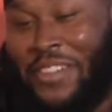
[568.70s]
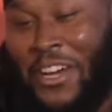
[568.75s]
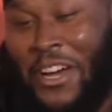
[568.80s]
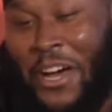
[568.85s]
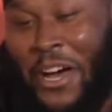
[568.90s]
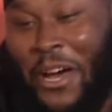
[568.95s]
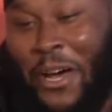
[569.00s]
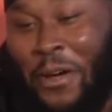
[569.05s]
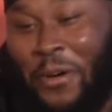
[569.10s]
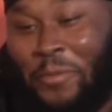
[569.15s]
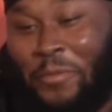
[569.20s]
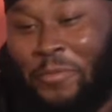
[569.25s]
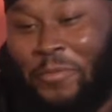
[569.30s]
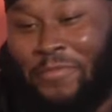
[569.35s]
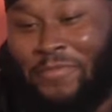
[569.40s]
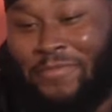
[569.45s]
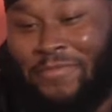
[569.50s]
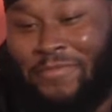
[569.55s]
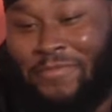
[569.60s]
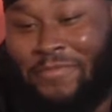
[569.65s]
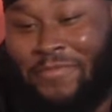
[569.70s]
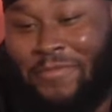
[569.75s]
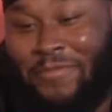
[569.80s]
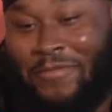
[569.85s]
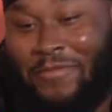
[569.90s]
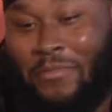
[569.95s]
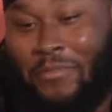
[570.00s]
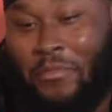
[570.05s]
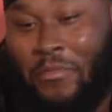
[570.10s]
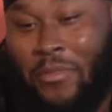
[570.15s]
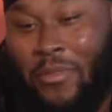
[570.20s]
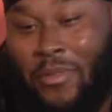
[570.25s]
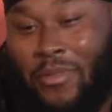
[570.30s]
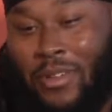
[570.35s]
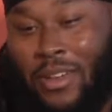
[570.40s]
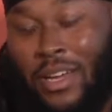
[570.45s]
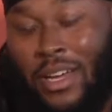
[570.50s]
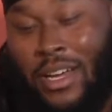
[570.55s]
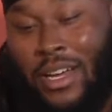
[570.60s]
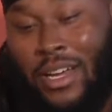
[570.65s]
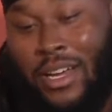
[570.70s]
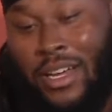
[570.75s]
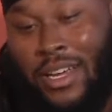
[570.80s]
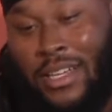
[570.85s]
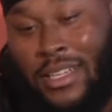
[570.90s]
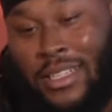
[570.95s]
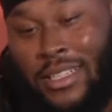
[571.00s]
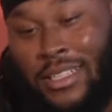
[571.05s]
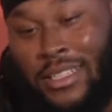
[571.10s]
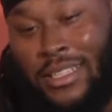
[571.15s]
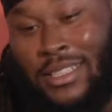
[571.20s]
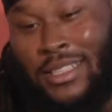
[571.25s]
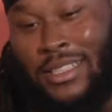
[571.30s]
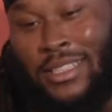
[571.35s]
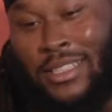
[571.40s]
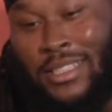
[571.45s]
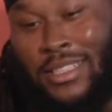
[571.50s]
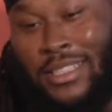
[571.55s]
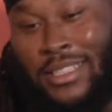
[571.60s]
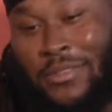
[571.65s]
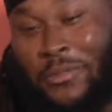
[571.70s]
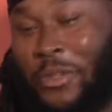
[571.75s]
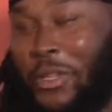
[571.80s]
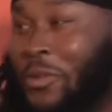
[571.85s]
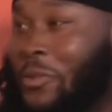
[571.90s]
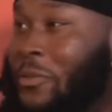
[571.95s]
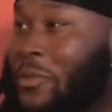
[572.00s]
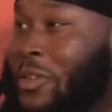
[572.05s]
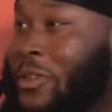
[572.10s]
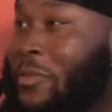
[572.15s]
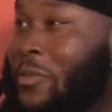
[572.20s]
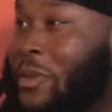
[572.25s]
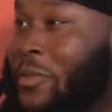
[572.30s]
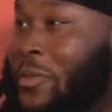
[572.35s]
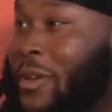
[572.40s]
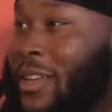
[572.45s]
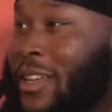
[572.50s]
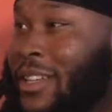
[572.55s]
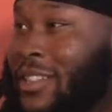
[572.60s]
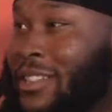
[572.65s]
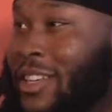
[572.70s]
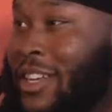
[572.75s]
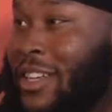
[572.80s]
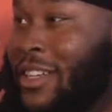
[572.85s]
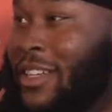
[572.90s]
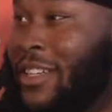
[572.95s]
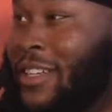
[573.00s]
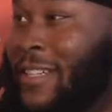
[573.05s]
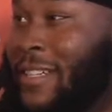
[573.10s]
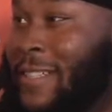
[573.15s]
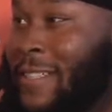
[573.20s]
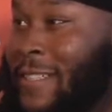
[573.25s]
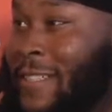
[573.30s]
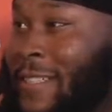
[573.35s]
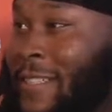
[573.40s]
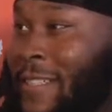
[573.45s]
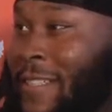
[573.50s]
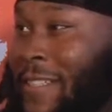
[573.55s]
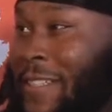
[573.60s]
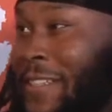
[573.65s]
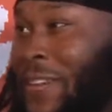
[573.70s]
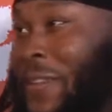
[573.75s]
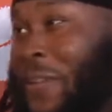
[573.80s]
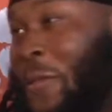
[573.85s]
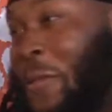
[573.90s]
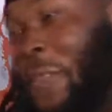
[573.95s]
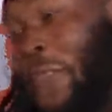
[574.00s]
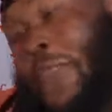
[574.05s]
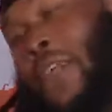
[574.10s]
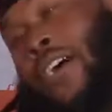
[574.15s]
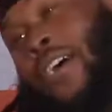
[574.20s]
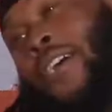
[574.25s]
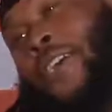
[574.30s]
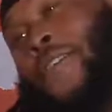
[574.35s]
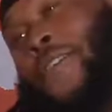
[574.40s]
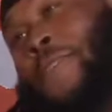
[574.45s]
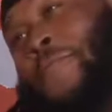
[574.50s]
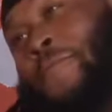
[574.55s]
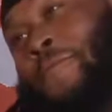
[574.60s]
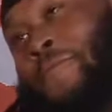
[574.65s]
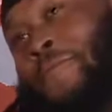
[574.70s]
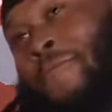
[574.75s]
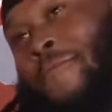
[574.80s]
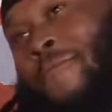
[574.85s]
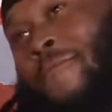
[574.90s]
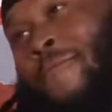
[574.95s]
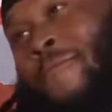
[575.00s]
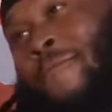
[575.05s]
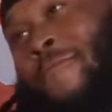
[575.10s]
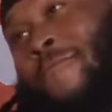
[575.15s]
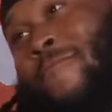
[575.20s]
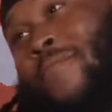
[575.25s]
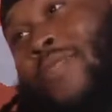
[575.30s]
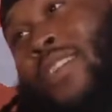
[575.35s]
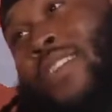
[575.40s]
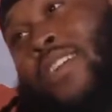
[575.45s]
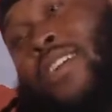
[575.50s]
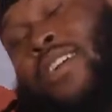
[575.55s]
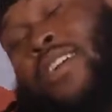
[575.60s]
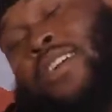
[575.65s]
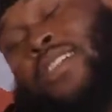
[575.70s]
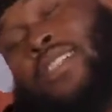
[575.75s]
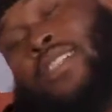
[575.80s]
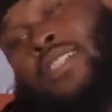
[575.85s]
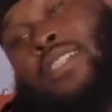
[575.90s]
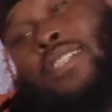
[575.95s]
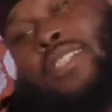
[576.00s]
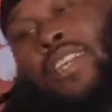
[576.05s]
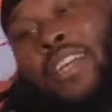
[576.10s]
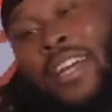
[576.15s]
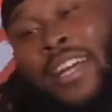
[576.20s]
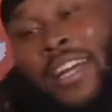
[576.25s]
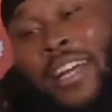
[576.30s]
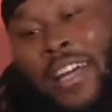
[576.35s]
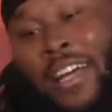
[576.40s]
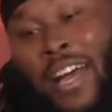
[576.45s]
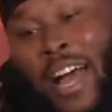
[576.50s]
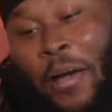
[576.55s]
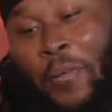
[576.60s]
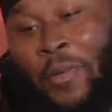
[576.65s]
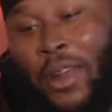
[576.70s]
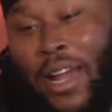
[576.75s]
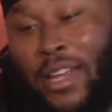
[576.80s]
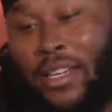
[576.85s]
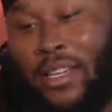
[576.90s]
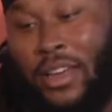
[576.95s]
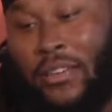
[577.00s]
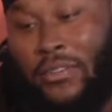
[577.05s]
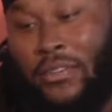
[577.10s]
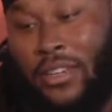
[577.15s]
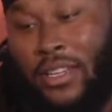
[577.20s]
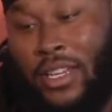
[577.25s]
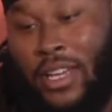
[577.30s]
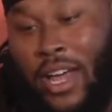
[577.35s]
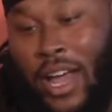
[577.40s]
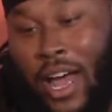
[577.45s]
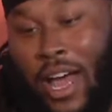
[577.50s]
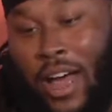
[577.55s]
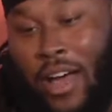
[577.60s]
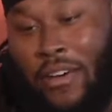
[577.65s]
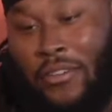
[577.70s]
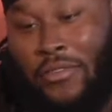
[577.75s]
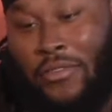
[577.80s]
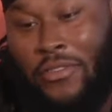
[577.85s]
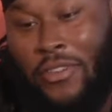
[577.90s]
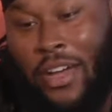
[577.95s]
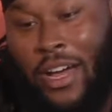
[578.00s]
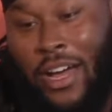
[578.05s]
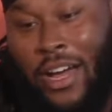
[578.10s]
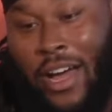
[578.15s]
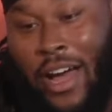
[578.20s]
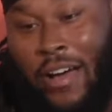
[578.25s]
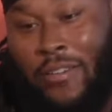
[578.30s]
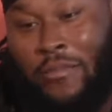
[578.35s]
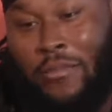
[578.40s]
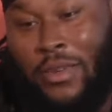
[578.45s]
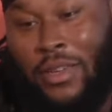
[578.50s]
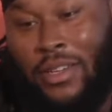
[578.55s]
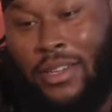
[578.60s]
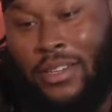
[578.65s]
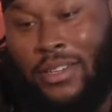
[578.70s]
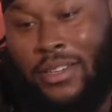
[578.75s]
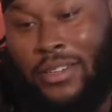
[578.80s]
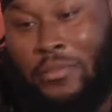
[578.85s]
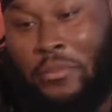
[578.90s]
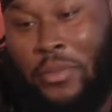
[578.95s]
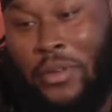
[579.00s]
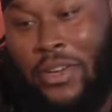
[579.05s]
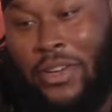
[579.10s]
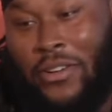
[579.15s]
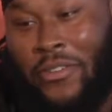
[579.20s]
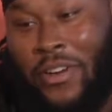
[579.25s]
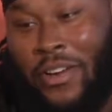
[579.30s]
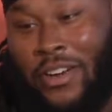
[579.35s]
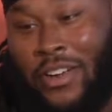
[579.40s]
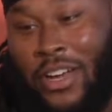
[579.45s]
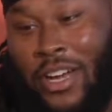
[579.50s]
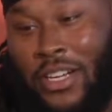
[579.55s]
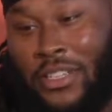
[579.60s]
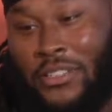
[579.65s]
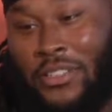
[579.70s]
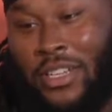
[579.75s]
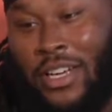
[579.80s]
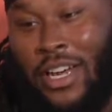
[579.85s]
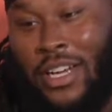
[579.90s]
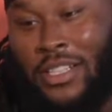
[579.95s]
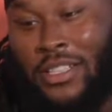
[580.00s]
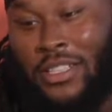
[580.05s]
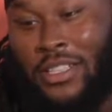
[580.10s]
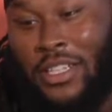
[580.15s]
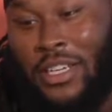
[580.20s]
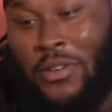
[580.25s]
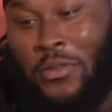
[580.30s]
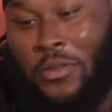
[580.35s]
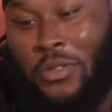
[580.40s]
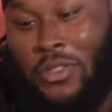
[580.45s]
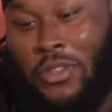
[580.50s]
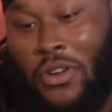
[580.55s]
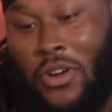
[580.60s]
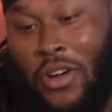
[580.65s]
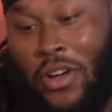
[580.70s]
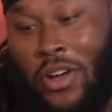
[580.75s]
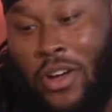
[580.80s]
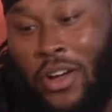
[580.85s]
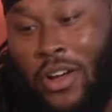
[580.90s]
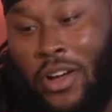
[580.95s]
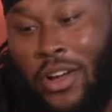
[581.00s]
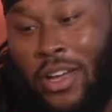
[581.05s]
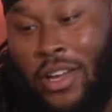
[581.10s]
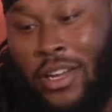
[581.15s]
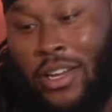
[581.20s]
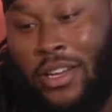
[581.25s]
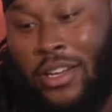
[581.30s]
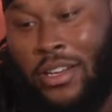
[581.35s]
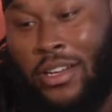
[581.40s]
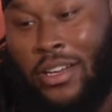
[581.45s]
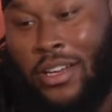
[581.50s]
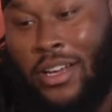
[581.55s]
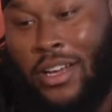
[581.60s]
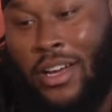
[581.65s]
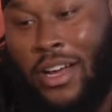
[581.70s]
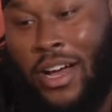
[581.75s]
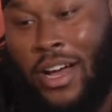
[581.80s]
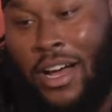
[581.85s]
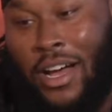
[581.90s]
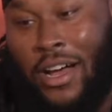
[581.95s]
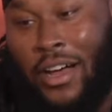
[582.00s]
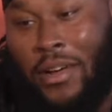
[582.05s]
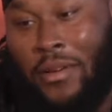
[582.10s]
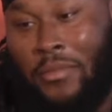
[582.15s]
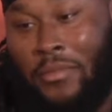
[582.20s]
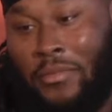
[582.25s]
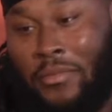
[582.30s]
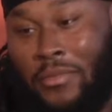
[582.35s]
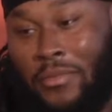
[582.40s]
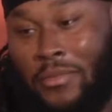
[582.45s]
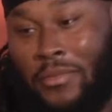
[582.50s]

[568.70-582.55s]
Um, uh, what do you what do you mean by that? Like watching other teams, how oh. if they win or lose, ranked, I mean, I definitely have. Uh, I've been peeking around the country, kind of seeing what's going on, and um,